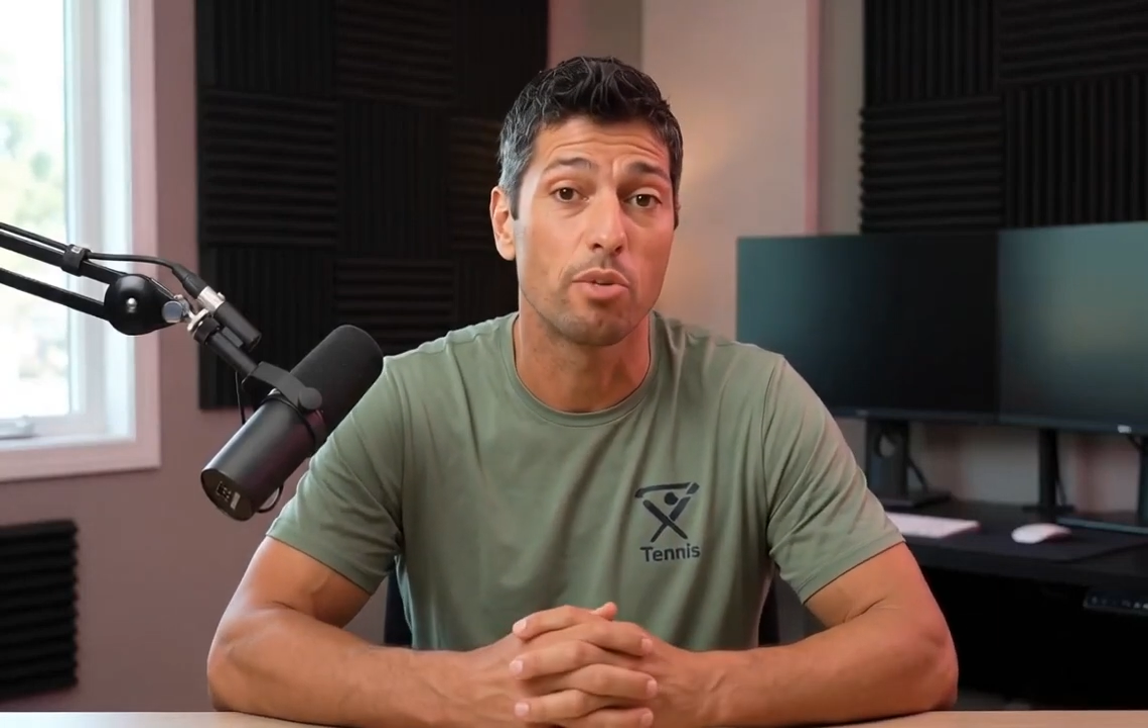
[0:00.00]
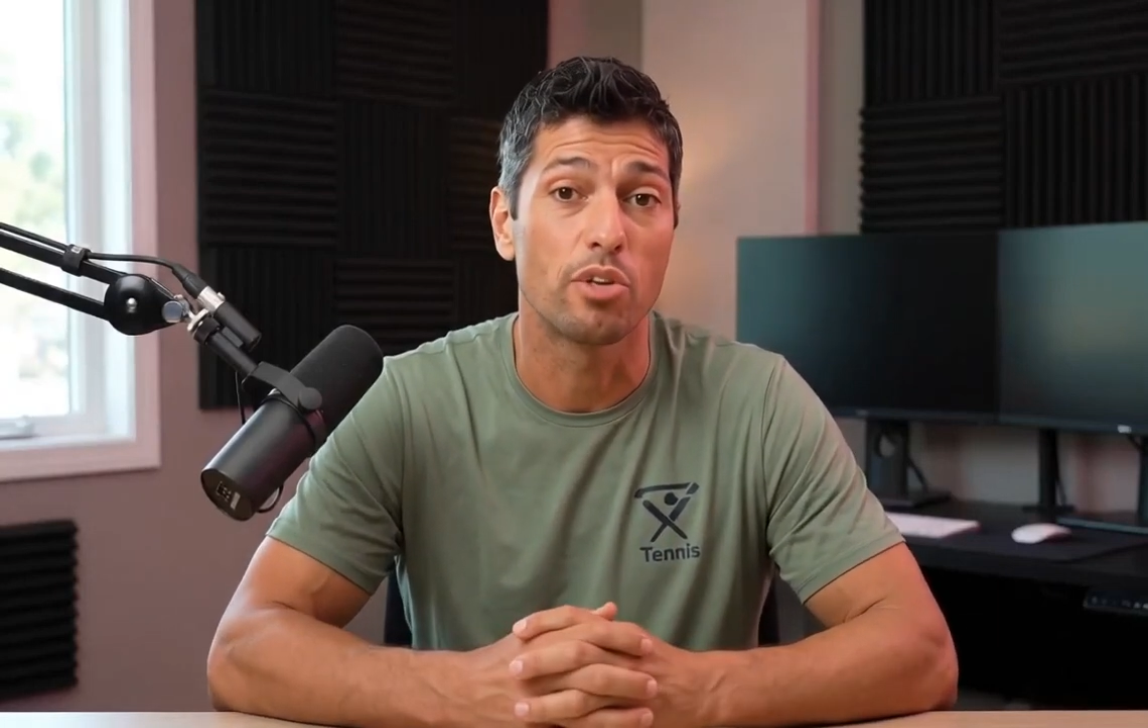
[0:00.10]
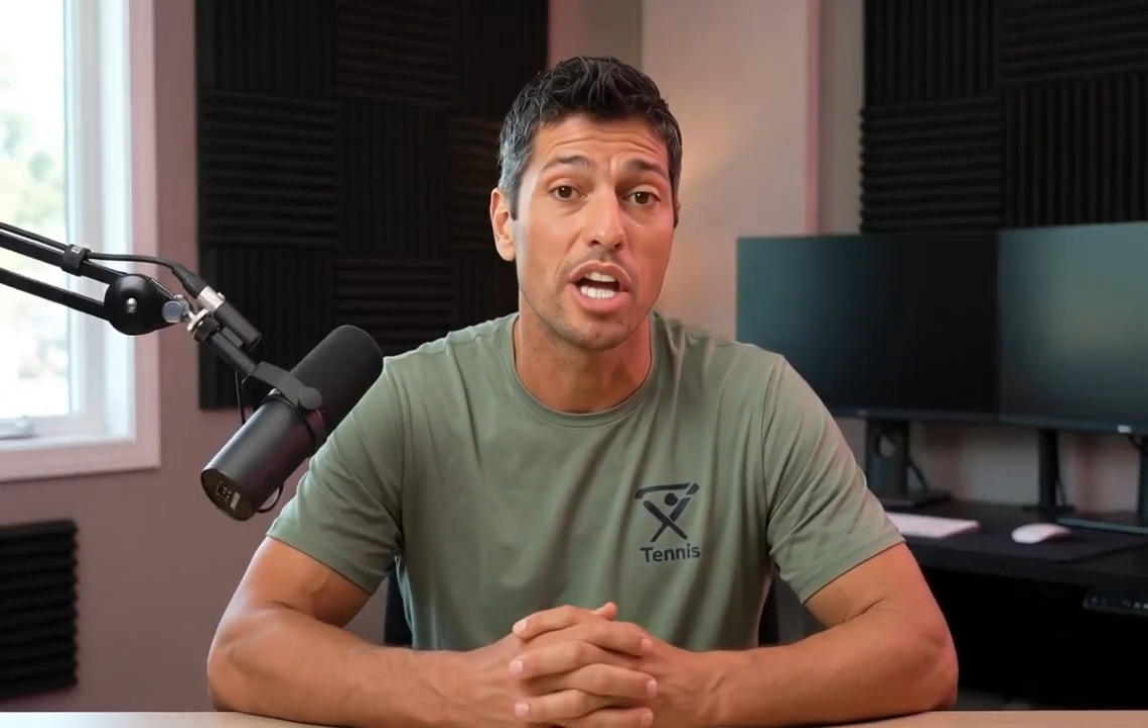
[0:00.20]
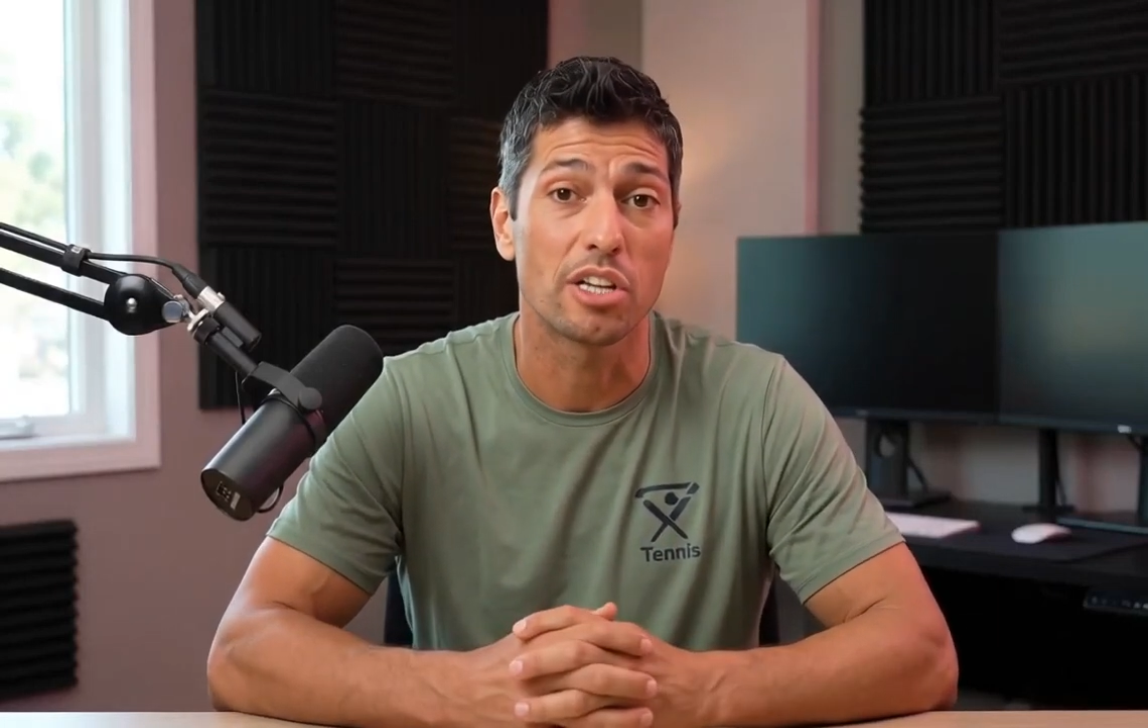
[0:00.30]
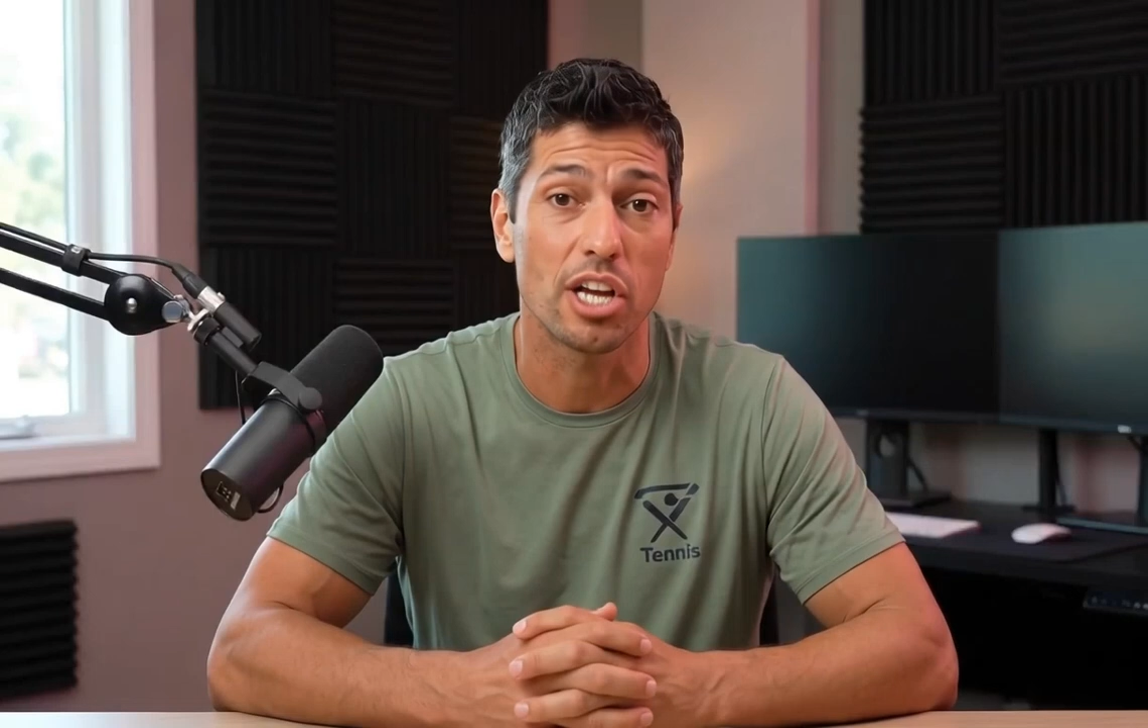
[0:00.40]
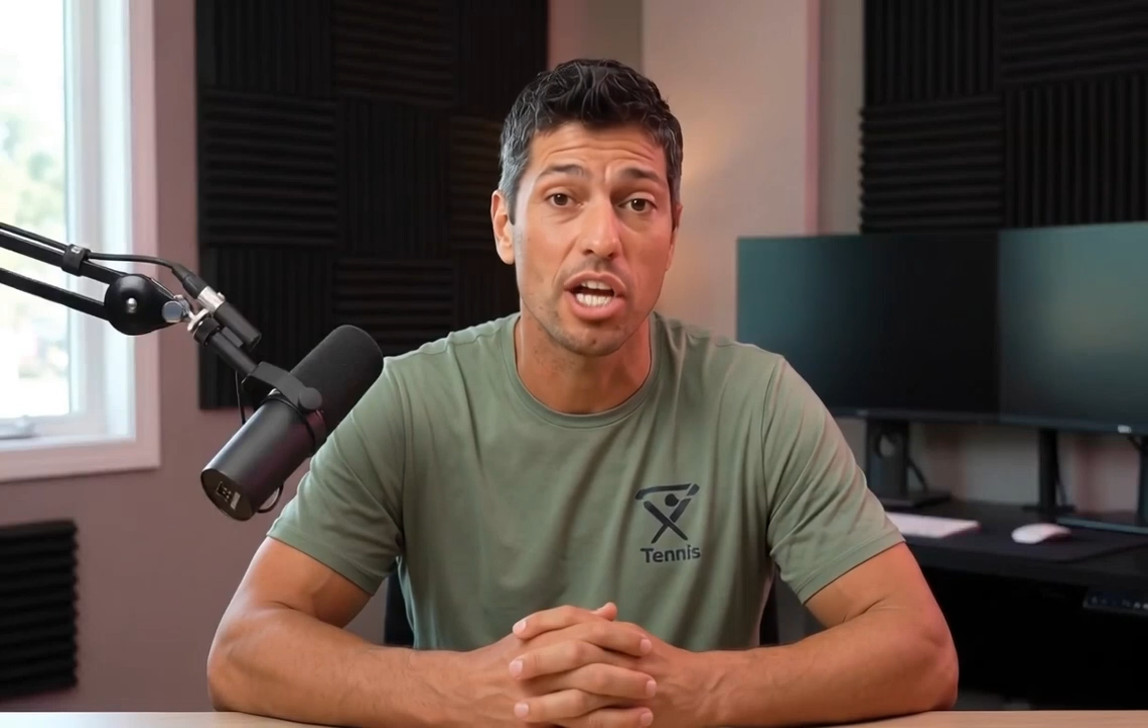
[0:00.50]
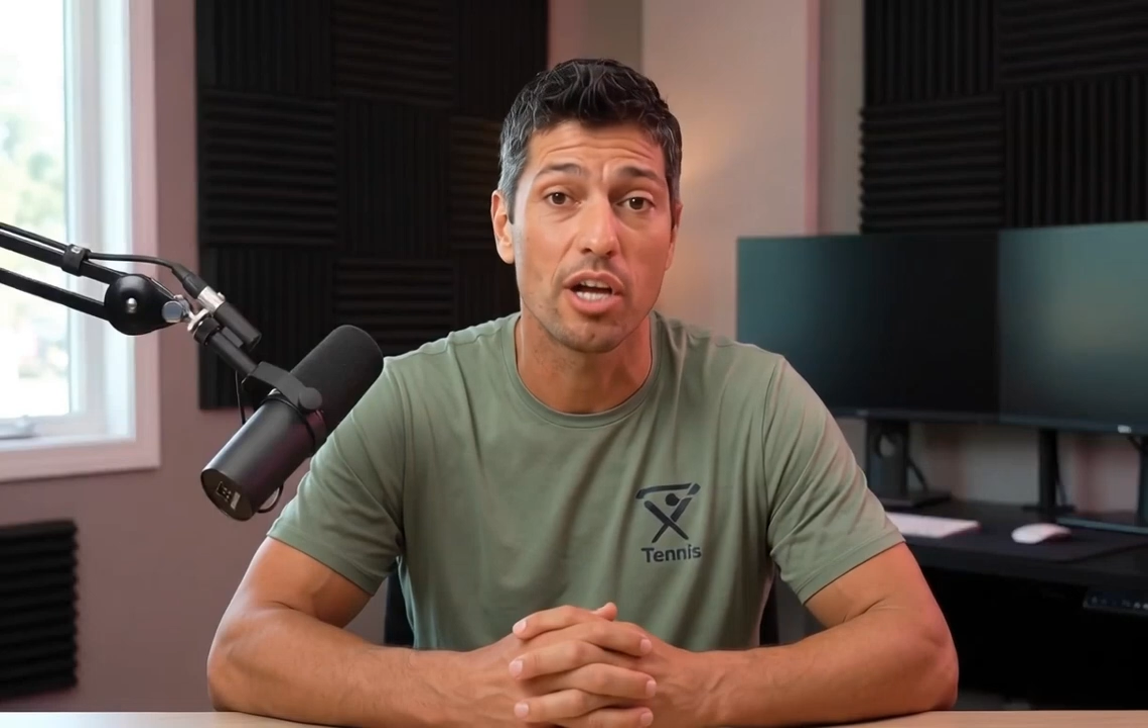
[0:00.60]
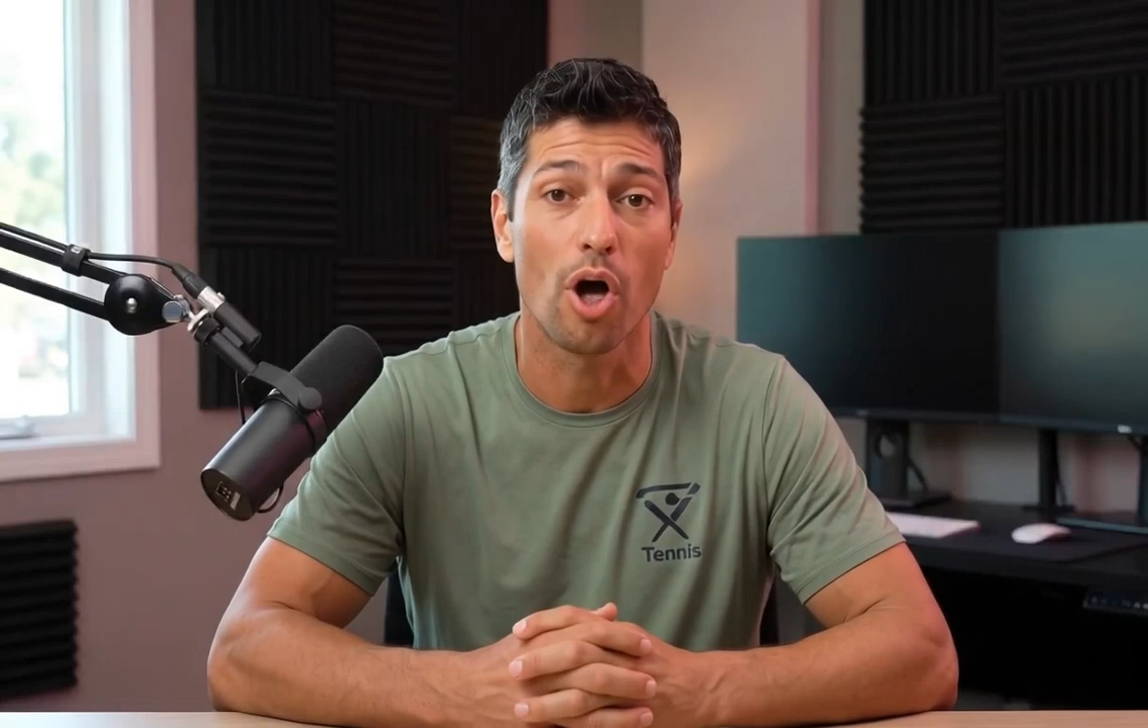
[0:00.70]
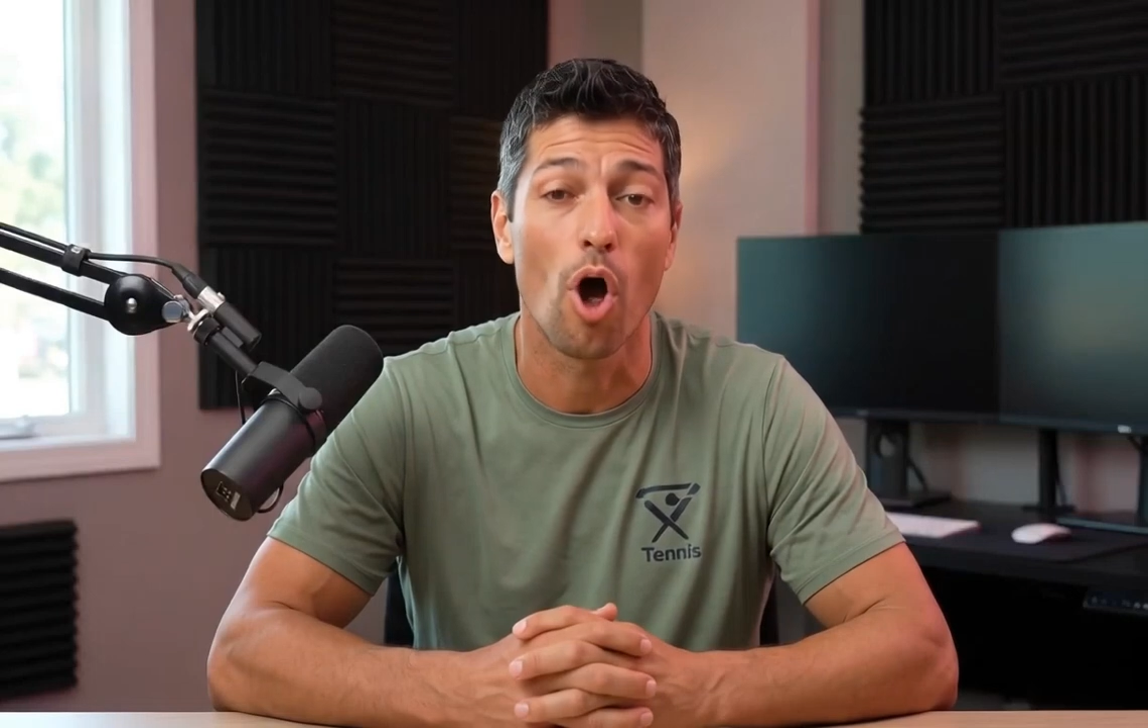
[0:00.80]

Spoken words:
but you actually have an